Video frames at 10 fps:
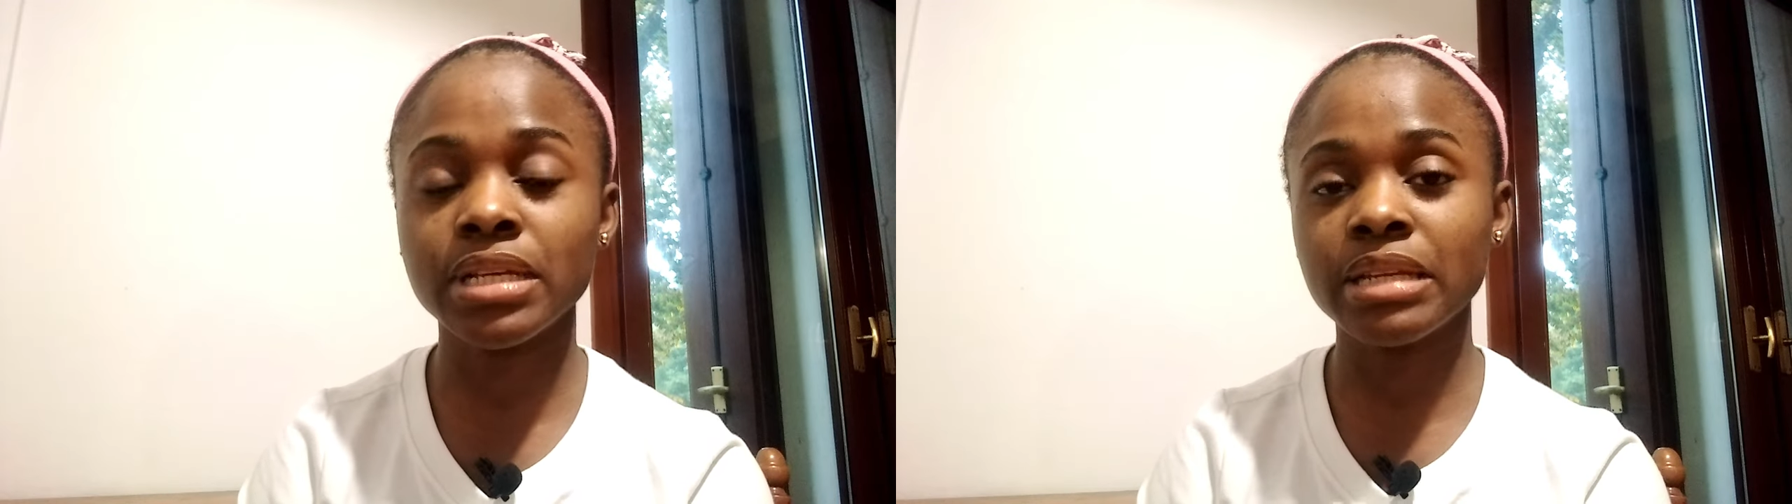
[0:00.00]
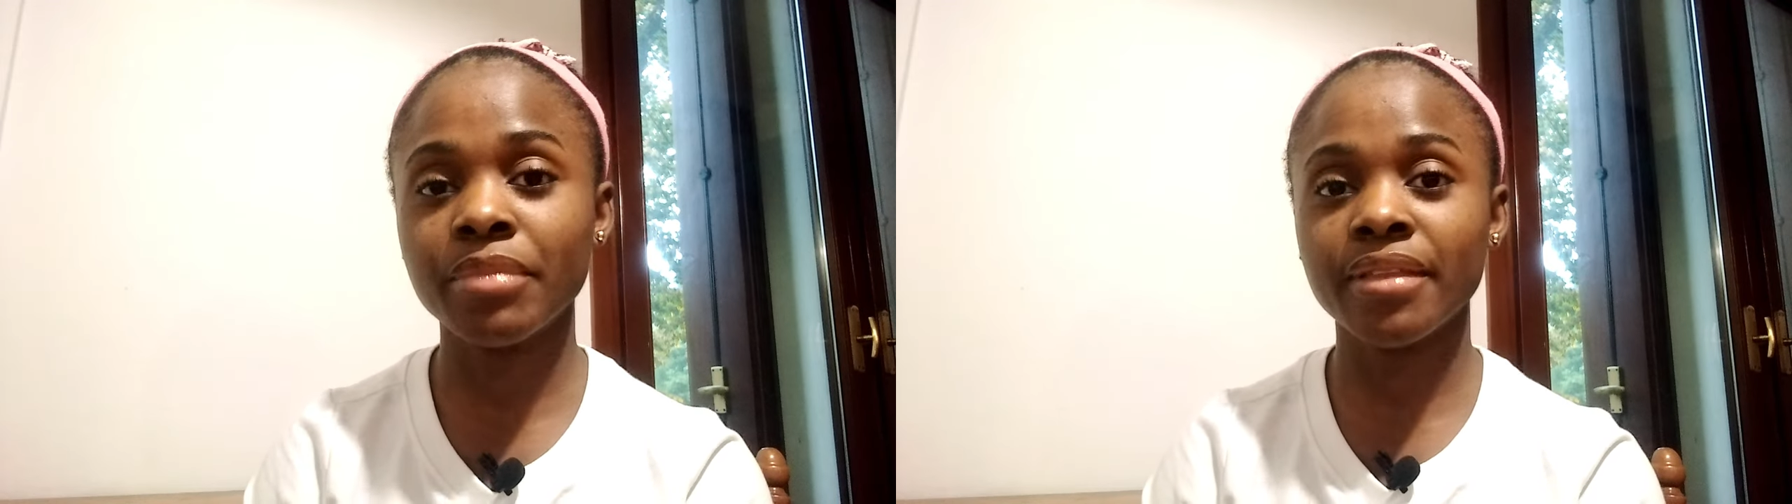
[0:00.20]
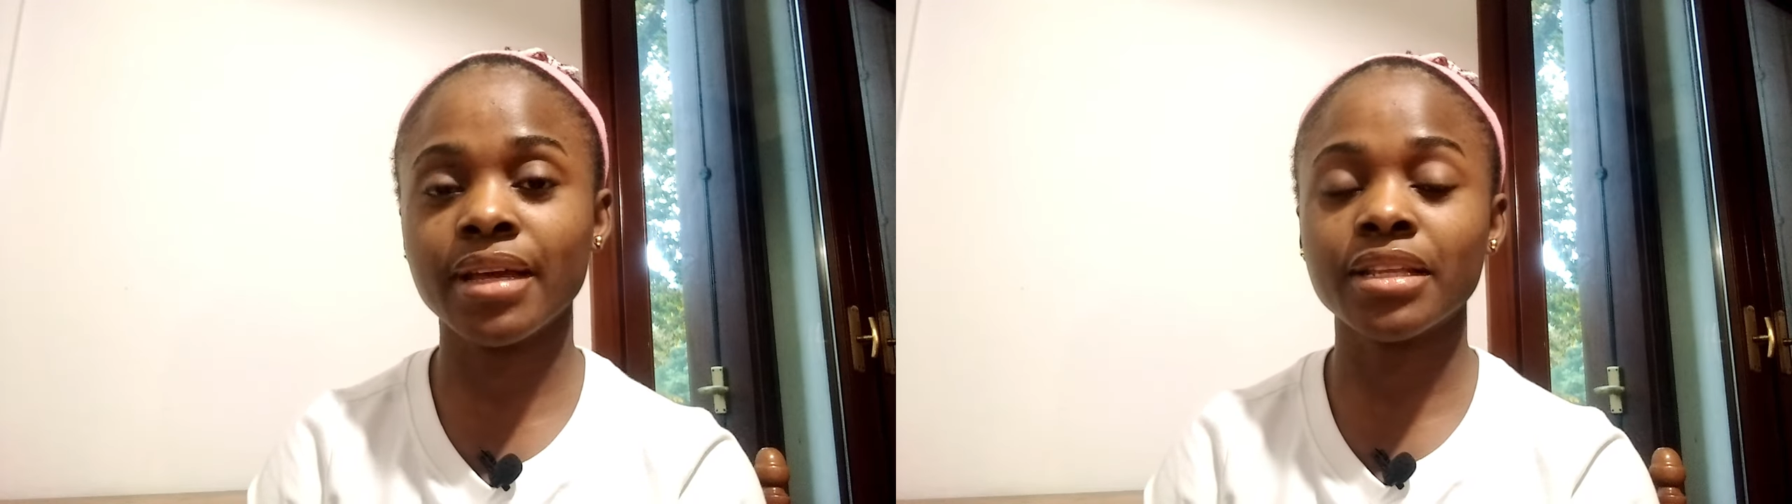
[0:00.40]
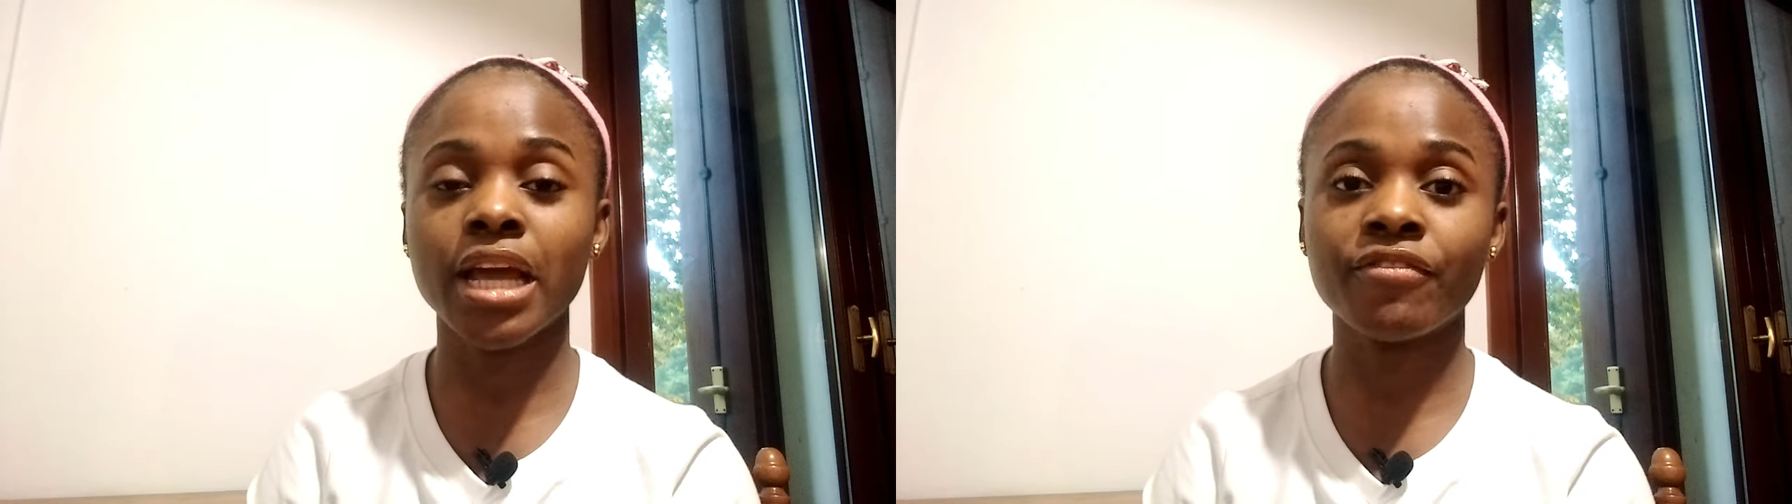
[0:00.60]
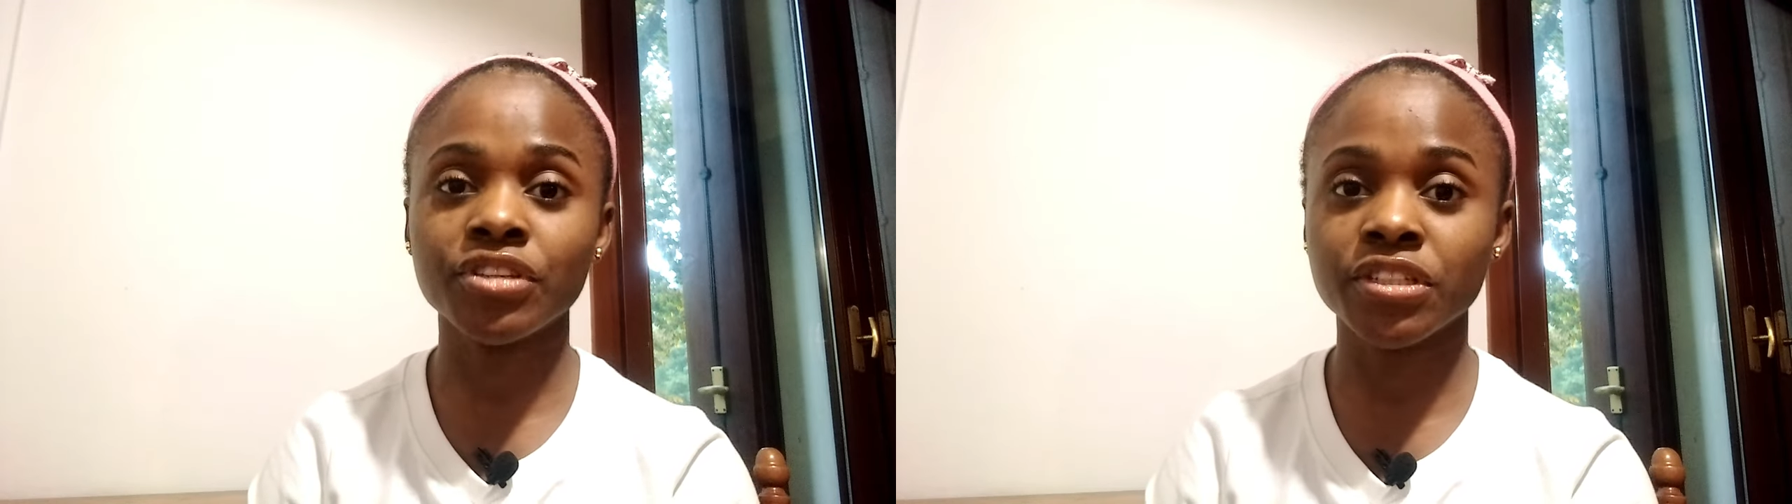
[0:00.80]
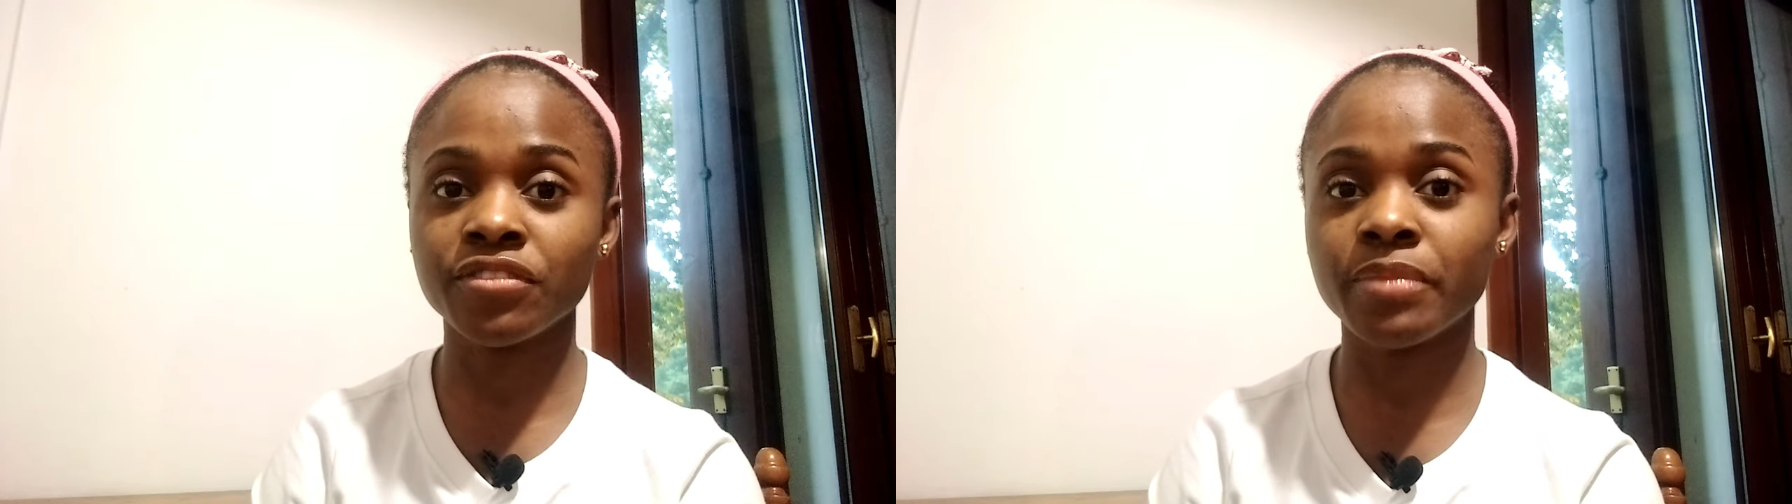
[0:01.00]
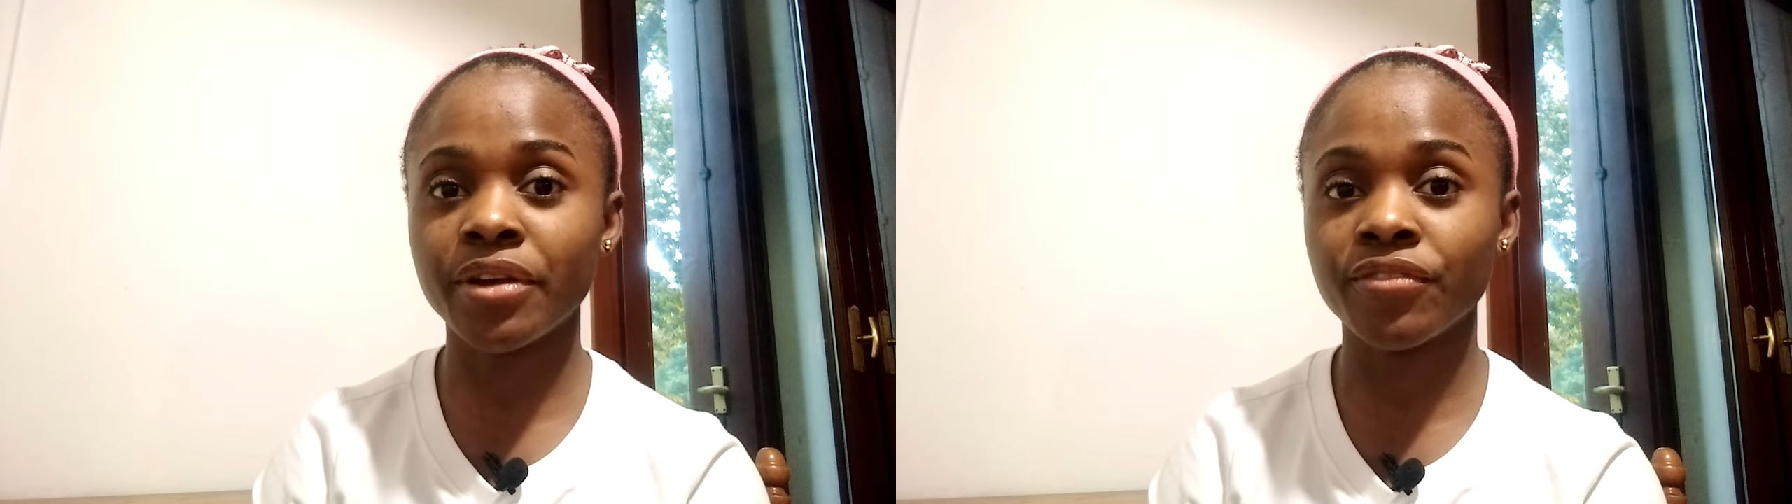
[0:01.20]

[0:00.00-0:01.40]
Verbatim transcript: telling me that they have received my